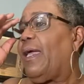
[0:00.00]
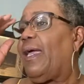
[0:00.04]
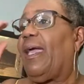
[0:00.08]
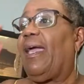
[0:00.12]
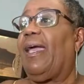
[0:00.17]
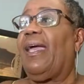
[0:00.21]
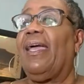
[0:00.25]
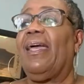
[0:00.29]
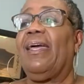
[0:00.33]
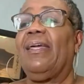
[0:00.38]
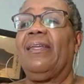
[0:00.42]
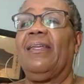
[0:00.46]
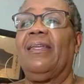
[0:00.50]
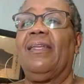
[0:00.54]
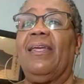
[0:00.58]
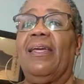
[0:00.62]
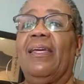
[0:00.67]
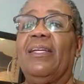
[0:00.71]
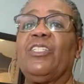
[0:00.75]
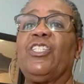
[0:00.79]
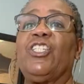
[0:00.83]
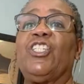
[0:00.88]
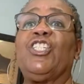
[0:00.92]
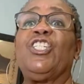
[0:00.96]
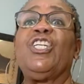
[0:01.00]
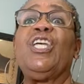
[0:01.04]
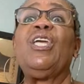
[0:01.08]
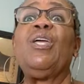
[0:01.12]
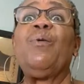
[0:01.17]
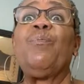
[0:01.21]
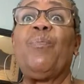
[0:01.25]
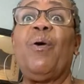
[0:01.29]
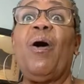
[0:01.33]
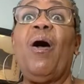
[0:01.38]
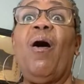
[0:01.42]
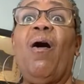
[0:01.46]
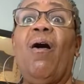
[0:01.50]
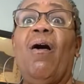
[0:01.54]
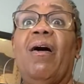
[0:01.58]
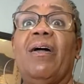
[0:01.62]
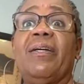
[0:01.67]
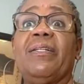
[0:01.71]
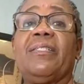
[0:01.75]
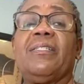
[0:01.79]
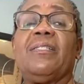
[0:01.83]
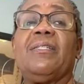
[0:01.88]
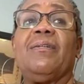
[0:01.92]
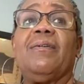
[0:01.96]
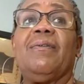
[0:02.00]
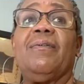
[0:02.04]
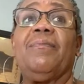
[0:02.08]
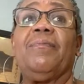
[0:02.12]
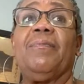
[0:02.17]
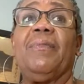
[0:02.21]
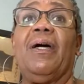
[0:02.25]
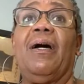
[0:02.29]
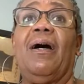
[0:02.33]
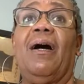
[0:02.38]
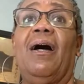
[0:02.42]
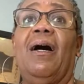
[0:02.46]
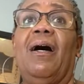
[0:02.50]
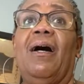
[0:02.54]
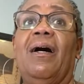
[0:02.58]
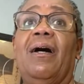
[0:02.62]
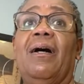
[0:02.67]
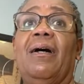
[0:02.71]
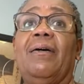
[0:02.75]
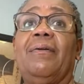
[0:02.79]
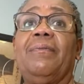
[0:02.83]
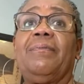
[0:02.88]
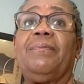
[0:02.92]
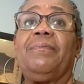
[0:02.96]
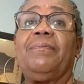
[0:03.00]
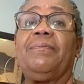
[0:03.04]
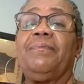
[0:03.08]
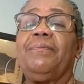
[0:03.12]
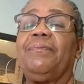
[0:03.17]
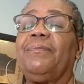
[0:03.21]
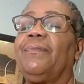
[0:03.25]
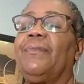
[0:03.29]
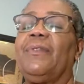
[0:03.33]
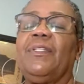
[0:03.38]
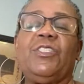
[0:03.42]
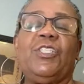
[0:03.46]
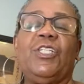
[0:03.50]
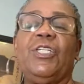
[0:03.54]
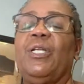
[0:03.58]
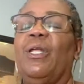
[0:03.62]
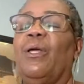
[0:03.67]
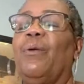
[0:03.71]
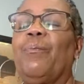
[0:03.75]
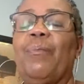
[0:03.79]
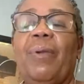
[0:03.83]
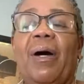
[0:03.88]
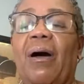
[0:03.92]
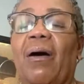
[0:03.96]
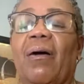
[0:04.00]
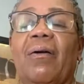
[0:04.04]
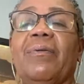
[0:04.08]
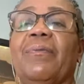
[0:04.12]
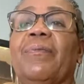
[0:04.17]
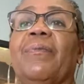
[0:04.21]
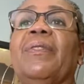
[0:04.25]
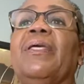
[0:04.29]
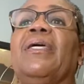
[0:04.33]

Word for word: And she bought, uh, she didn't buy,